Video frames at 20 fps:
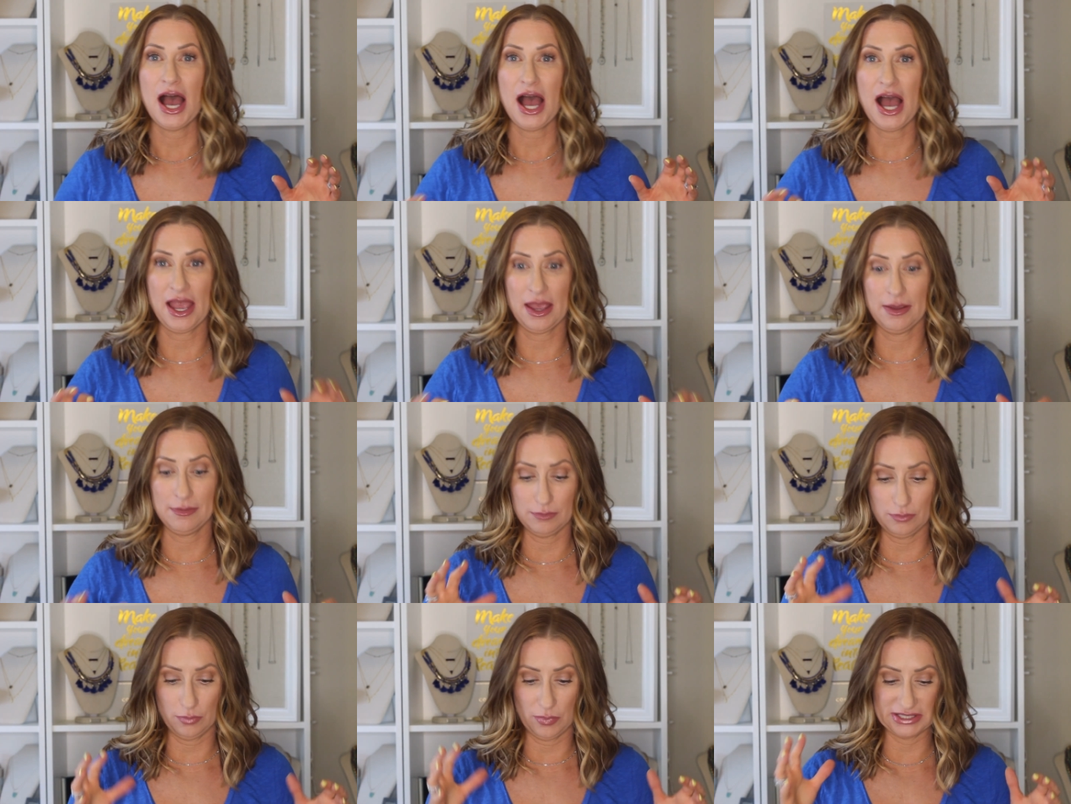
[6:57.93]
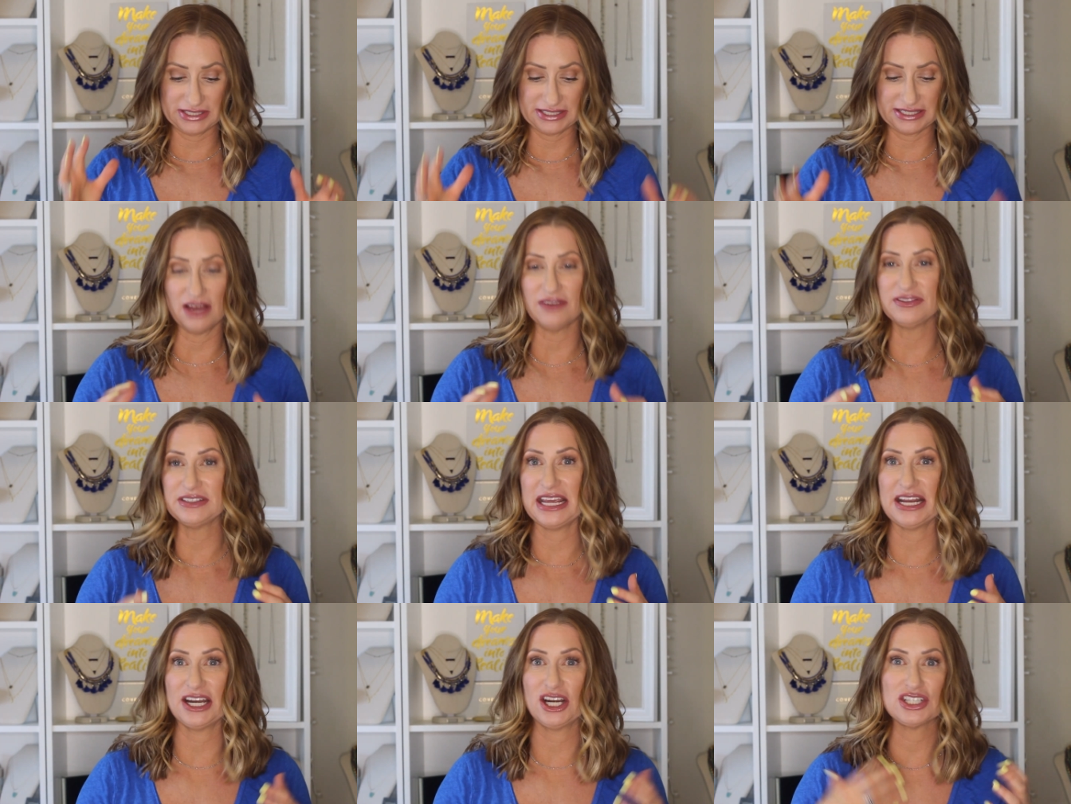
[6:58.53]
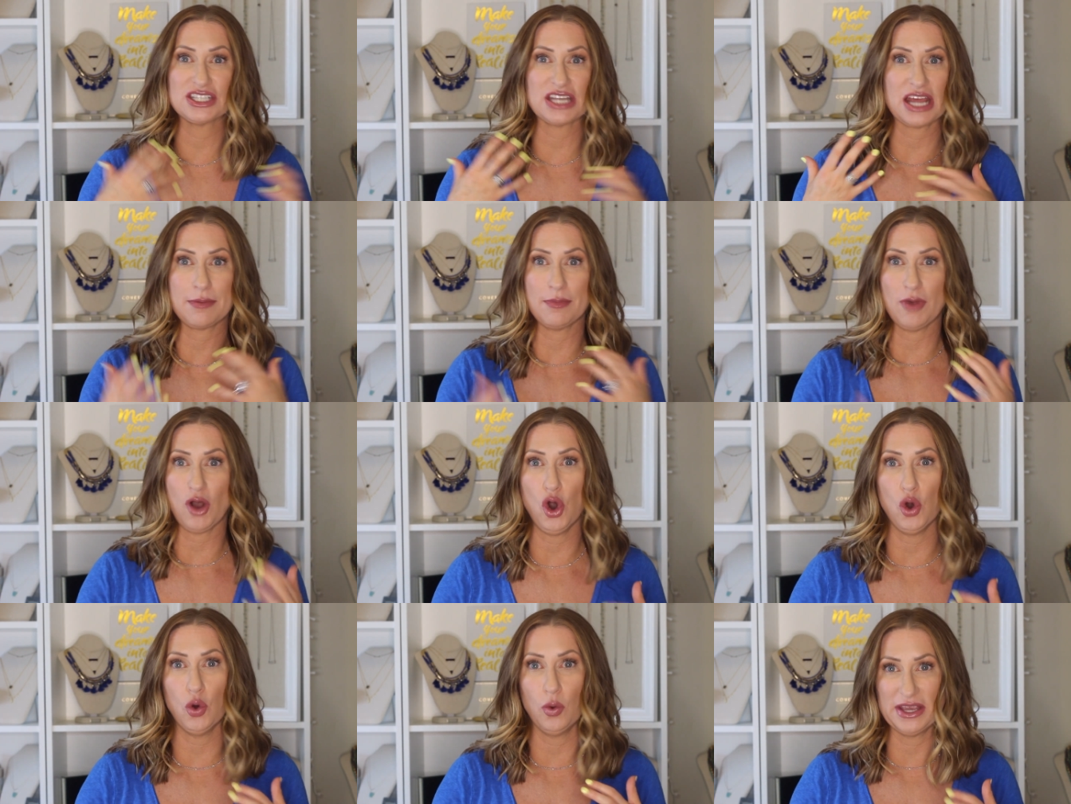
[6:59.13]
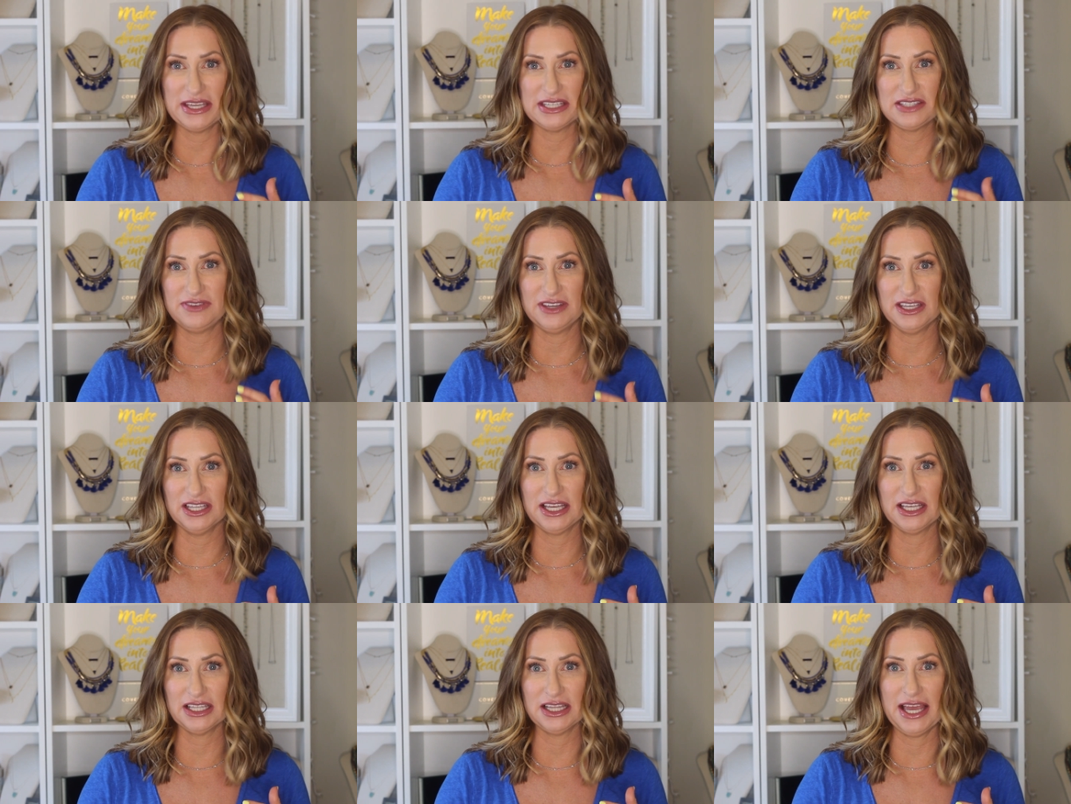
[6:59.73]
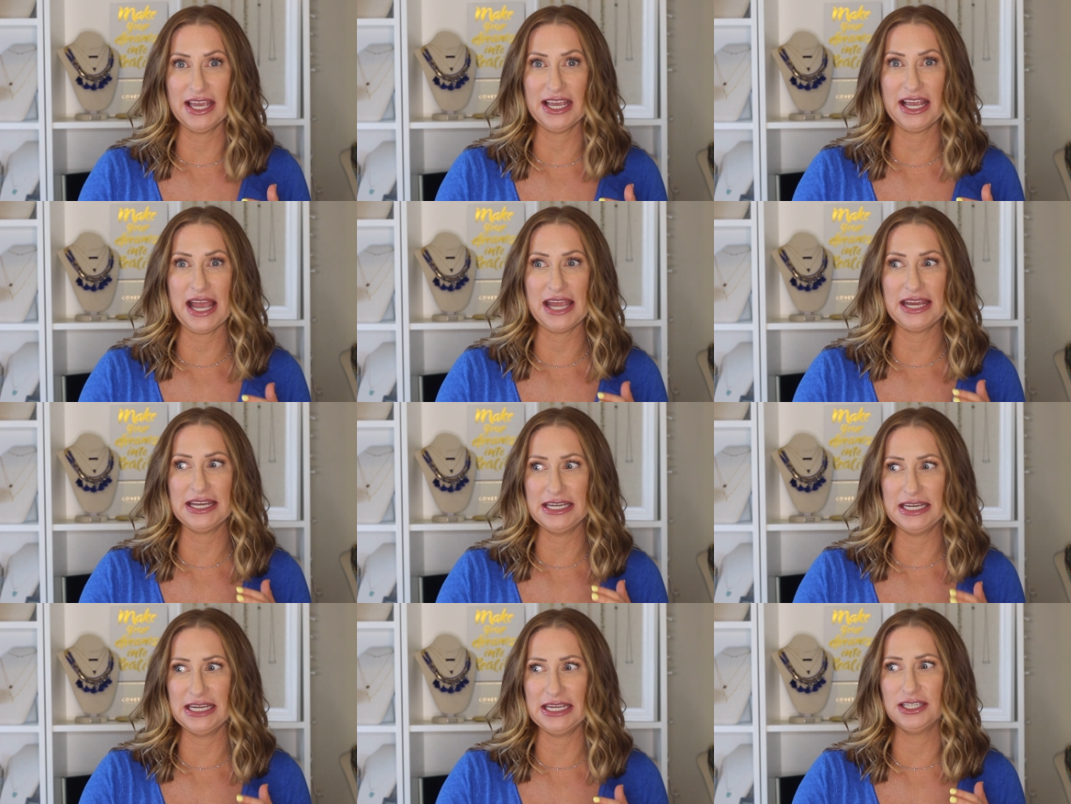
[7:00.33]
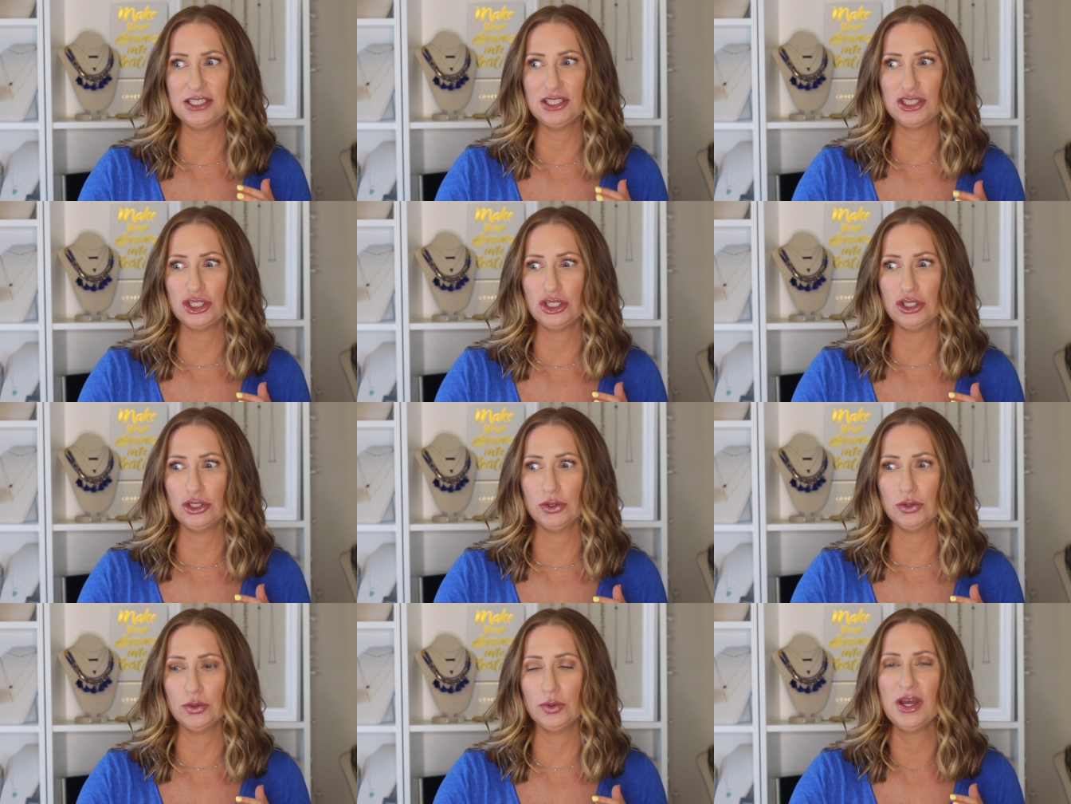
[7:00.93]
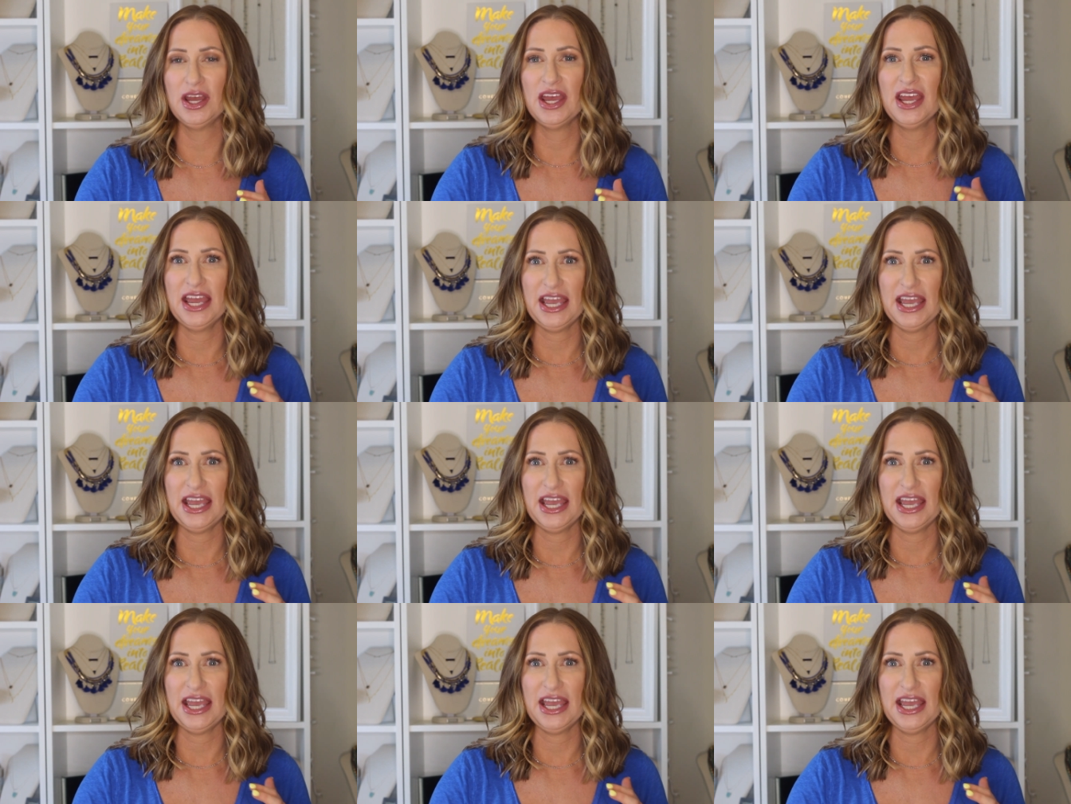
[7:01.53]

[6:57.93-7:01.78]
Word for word: I'm with self tanners, I'm always feeling like I need to